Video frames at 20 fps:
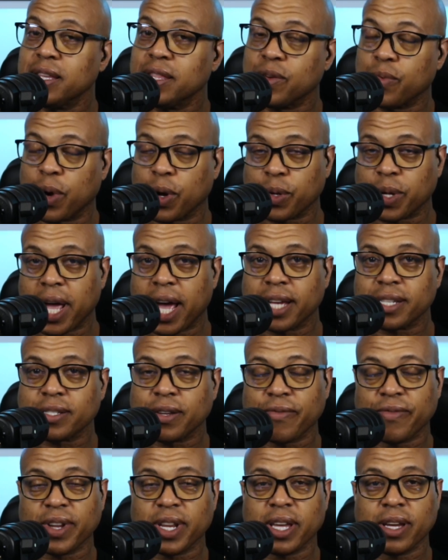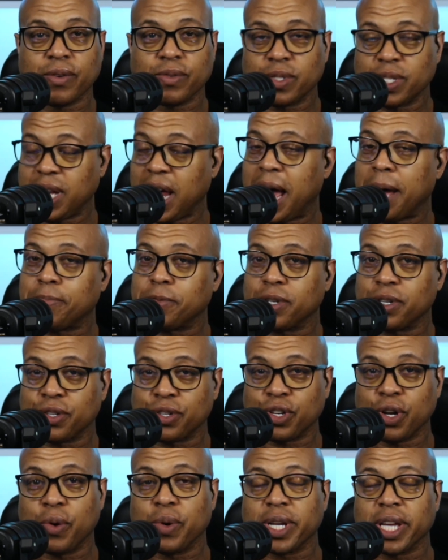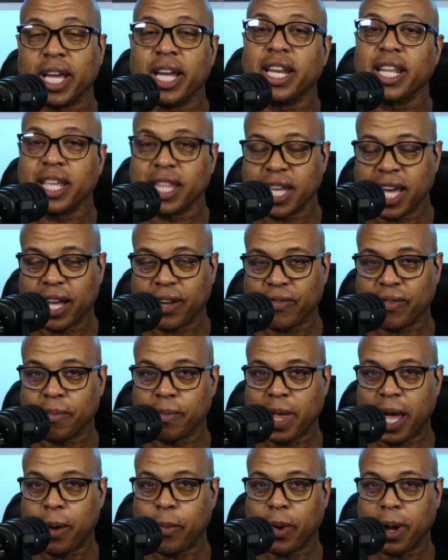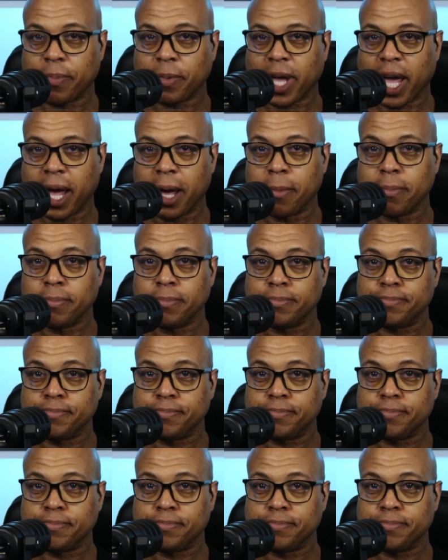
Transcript: the RODECaster Video stopped showing anything from that webcam,